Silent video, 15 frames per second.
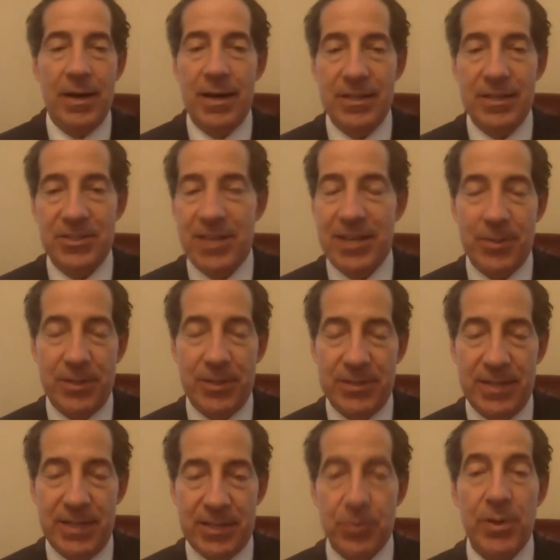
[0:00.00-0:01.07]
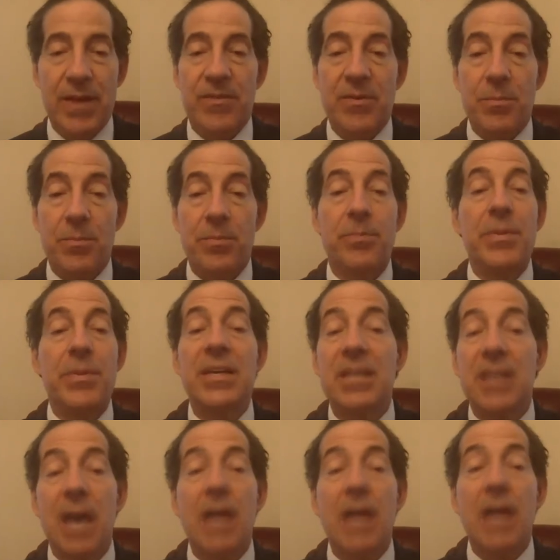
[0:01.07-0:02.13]
January 6th. We haven't
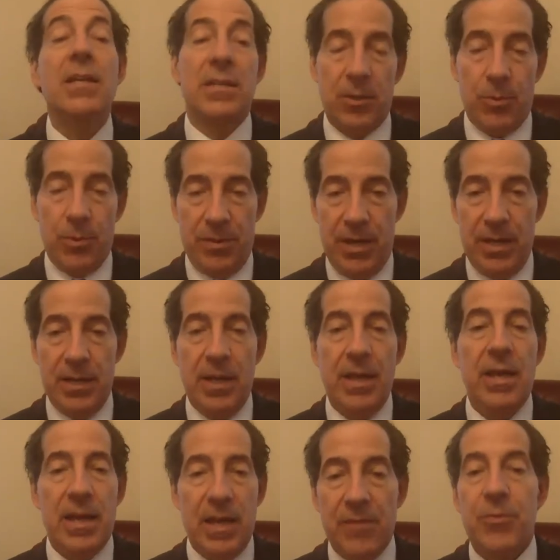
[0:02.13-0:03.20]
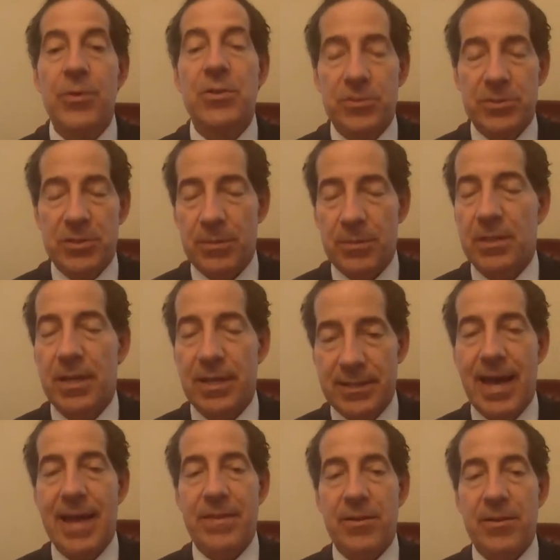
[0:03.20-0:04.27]
begun to deal with it. If we do something like
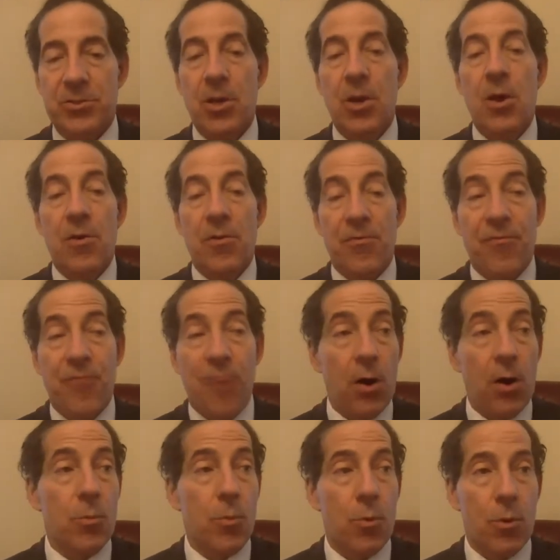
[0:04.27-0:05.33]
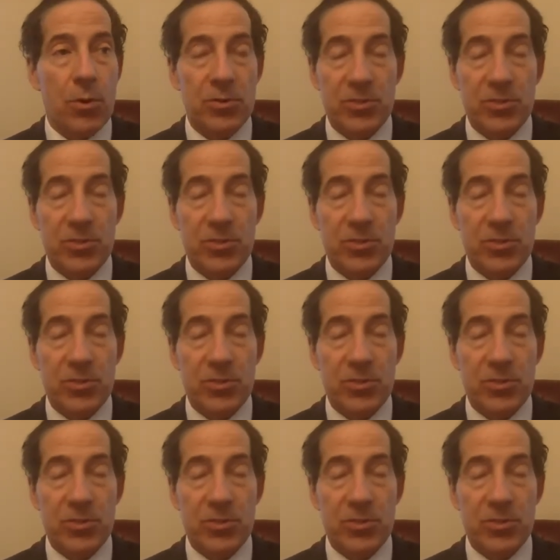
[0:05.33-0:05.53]
that, there's far more